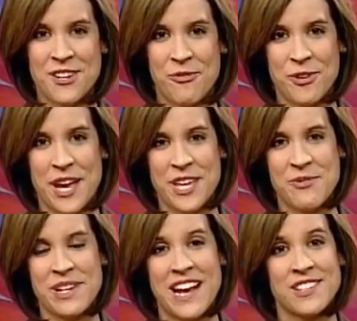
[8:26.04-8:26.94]
Don't forget,
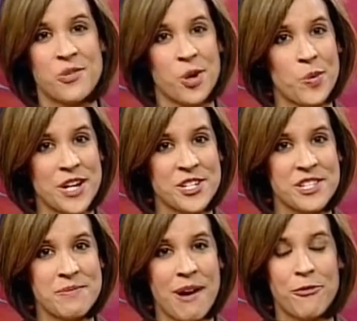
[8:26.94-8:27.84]
you can ask your
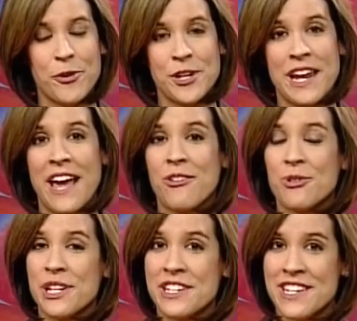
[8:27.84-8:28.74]
questions about foot and
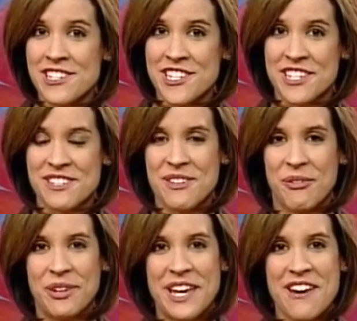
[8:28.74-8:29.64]
ankle conditions
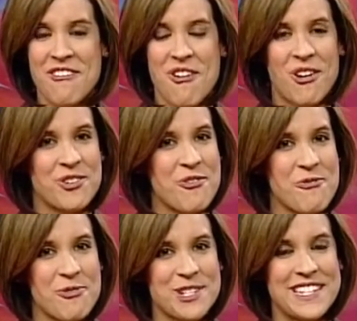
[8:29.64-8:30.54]
only here on
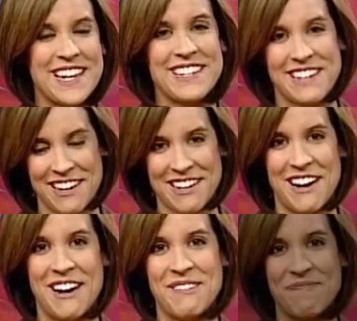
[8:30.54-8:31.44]

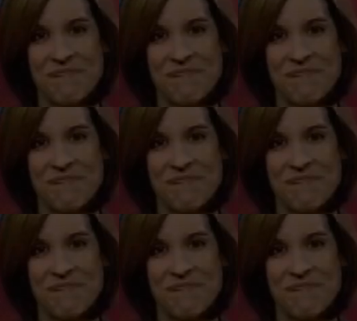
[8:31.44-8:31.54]
YourFirstAid.com.